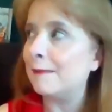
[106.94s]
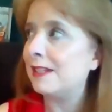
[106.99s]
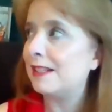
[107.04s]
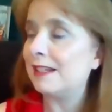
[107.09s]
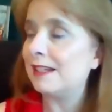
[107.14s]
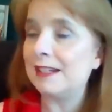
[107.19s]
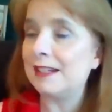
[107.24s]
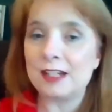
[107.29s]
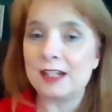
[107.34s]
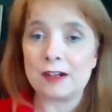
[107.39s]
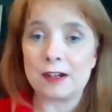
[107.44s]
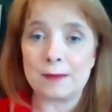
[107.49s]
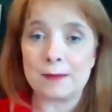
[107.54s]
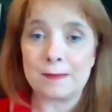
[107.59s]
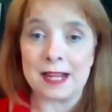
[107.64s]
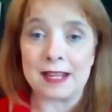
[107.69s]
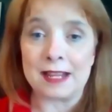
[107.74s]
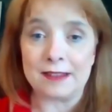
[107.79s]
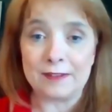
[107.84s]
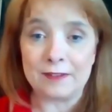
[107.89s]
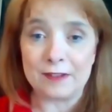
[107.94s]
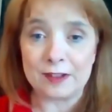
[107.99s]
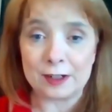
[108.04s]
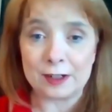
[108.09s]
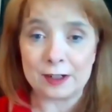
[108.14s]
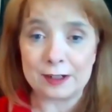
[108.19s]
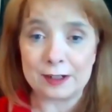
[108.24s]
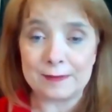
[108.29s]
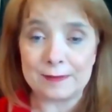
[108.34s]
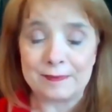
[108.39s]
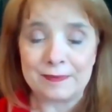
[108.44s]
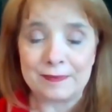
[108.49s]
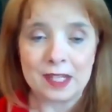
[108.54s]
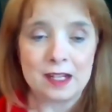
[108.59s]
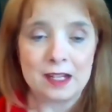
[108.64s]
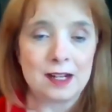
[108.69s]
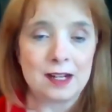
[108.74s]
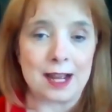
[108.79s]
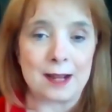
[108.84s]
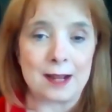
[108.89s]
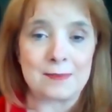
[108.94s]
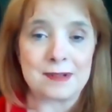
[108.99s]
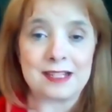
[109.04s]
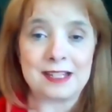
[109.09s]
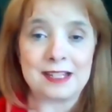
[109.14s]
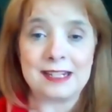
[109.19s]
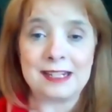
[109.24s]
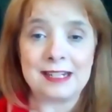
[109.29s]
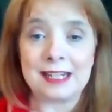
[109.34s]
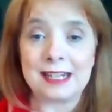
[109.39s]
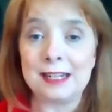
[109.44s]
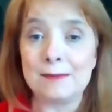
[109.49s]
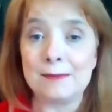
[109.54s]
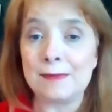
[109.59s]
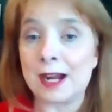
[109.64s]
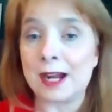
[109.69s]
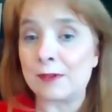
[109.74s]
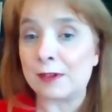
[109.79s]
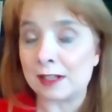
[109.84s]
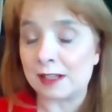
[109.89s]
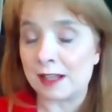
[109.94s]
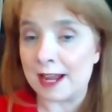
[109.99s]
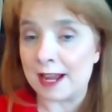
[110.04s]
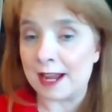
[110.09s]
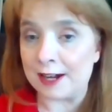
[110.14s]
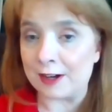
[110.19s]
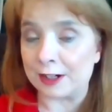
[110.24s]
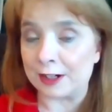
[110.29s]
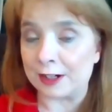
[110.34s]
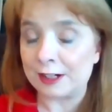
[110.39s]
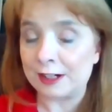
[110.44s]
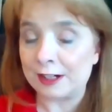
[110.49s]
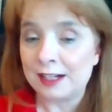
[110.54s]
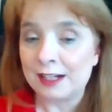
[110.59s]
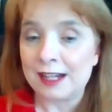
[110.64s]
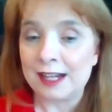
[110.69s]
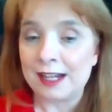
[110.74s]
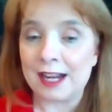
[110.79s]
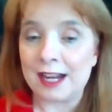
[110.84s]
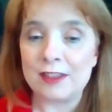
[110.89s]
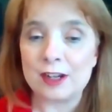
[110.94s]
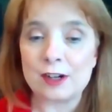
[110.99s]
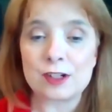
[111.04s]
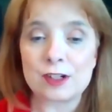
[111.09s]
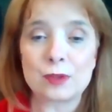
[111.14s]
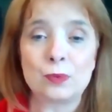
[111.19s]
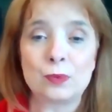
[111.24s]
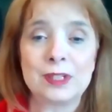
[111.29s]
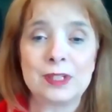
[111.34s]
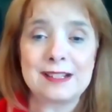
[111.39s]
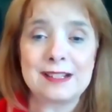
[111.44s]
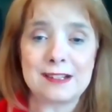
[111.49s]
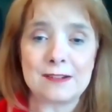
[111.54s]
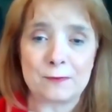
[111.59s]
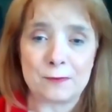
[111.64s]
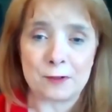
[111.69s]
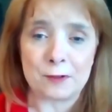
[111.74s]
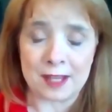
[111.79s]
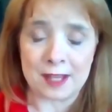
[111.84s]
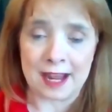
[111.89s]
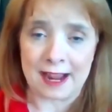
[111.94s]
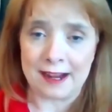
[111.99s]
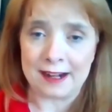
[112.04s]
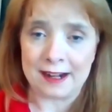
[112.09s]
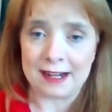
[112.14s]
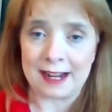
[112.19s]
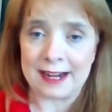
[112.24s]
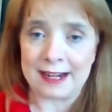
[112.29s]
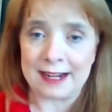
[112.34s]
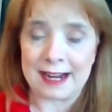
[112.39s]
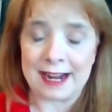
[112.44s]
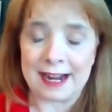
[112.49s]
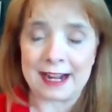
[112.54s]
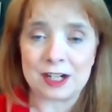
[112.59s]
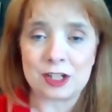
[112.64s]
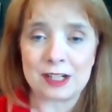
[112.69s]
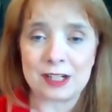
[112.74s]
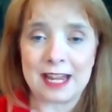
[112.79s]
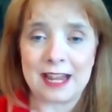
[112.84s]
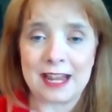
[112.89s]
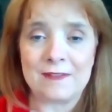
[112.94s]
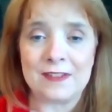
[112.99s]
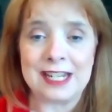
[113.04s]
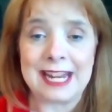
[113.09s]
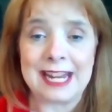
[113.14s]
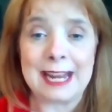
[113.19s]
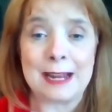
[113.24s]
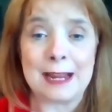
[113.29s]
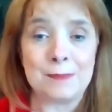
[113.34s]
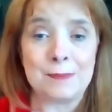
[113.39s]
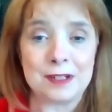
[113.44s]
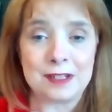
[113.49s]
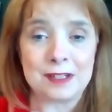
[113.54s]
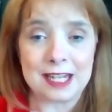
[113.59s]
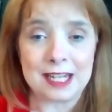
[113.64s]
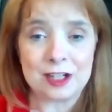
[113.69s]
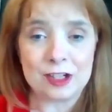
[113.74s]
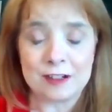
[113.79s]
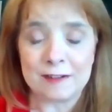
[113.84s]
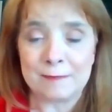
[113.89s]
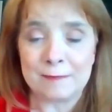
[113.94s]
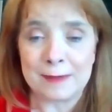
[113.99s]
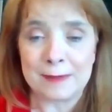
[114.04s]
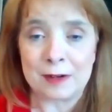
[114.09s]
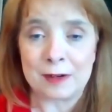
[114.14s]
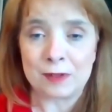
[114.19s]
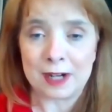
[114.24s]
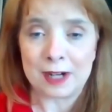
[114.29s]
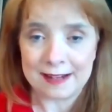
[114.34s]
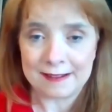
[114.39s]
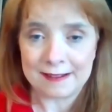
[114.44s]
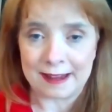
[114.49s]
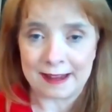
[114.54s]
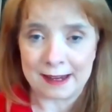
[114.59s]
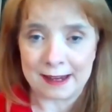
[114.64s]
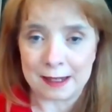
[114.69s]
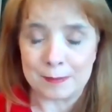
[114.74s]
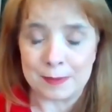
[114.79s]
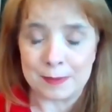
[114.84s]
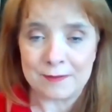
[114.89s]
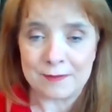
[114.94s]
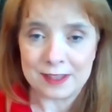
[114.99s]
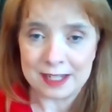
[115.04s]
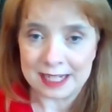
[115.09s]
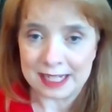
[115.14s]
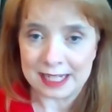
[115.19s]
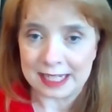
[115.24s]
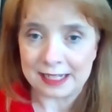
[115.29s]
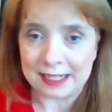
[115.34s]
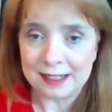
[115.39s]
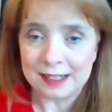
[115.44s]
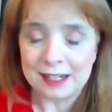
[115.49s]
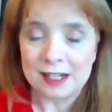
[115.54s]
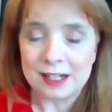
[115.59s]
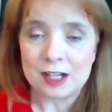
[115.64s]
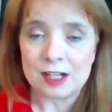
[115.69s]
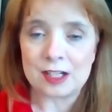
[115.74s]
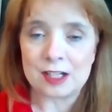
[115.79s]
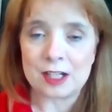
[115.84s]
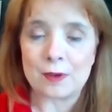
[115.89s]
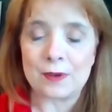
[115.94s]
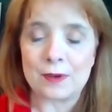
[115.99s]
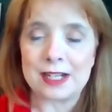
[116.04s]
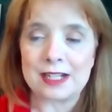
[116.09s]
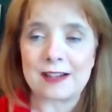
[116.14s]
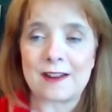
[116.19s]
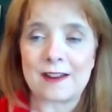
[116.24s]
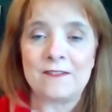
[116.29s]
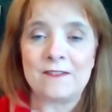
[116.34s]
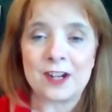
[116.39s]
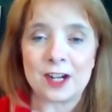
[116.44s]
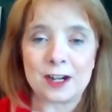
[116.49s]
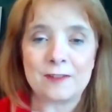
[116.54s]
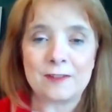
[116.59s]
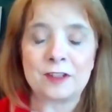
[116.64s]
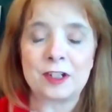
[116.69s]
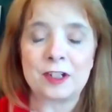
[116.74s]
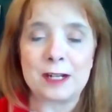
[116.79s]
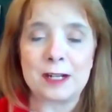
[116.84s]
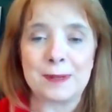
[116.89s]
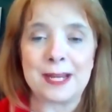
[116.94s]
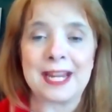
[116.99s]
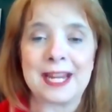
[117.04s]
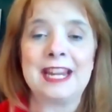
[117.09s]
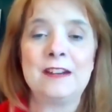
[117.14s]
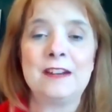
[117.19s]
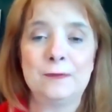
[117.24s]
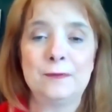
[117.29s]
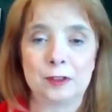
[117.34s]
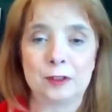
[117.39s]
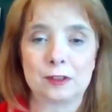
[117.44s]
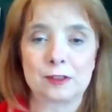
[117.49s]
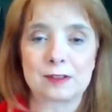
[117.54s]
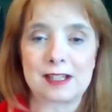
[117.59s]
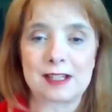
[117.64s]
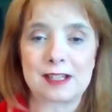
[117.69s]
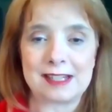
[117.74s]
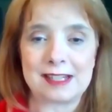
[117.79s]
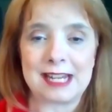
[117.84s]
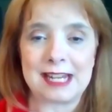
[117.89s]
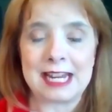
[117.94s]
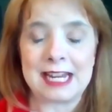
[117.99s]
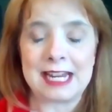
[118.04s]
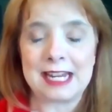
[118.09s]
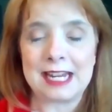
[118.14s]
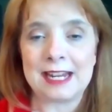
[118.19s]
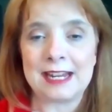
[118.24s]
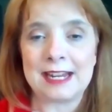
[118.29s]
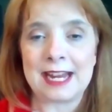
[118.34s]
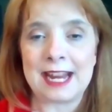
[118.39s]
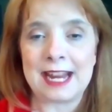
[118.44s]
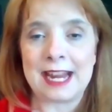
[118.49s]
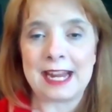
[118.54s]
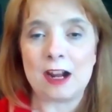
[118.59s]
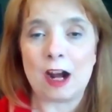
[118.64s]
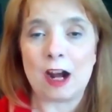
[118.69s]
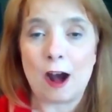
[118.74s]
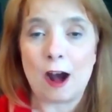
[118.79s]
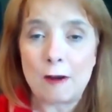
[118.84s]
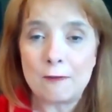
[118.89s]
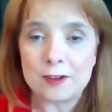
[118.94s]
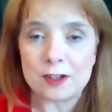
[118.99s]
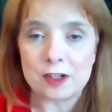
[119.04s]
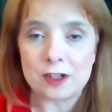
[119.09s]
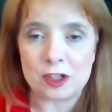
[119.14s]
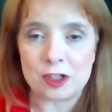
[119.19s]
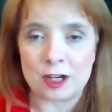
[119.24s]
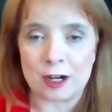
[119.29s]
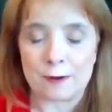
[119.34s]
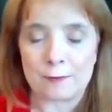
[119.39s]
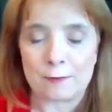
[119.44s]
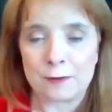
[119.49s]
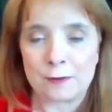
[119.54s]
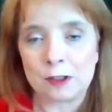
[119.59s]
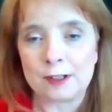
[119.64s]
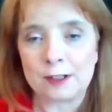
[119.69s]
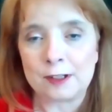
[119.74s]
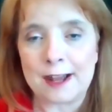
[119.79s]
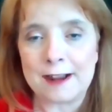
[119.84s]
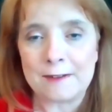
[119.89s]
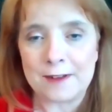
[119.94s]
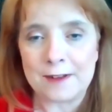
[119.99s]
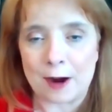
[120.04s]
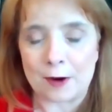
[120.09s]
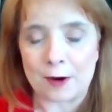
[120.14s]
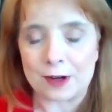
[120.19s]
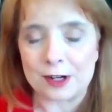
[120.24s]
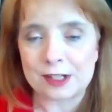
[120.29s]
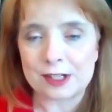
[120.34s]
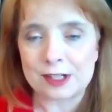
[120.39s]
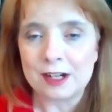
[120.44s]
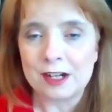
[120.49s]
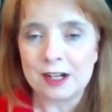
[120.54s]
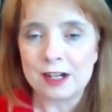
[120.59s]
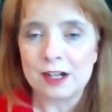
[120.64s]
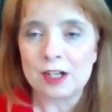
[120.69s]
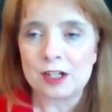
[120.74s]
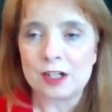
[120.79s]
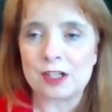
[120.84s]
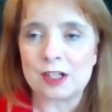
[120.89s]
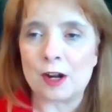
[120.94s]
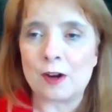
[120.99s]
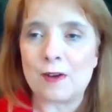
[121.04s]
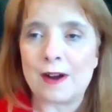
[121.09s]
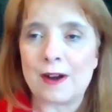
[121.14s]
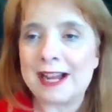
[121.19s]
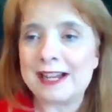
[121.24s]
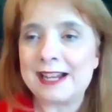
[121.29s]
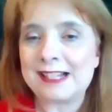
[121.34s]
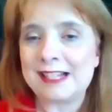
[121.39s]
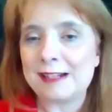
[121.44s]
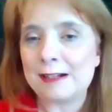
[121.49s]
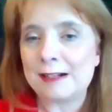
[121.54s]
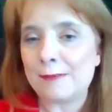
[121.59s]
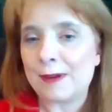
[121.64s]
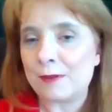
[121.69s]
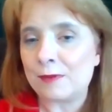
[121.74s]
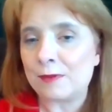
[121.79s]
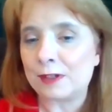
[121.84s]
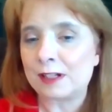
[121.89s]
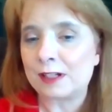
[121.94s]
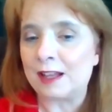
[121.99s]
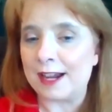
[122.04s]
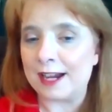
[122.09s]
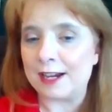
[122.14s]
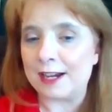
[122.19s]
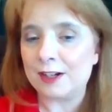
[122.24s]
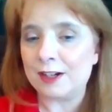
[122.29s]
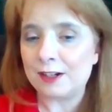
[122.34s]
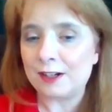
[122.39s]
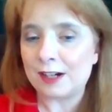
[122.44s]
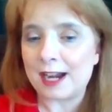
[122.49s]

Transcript: sitting here in my living room, I'm sitting in my recliner, and there's a reason for that. I actually have an amputation of my right leg above the knee. So it's very, very painful to stay in a office chair for a lot of hours. So I sit in my recliner,